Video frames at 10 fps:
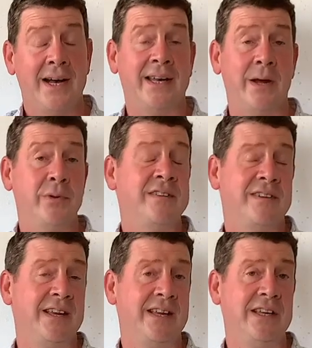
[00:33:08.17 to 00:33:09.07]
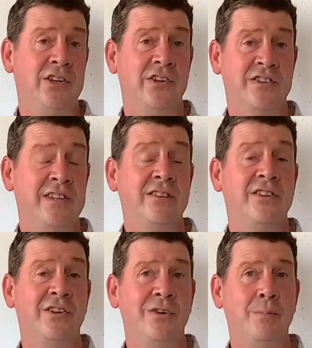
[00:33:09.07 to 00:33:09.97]
and I would say you just need
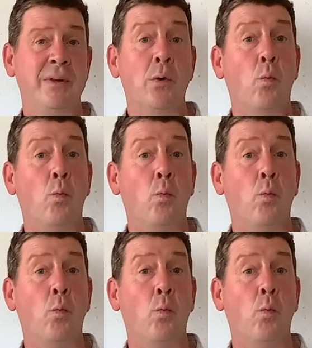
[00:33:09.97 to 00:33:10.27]
to be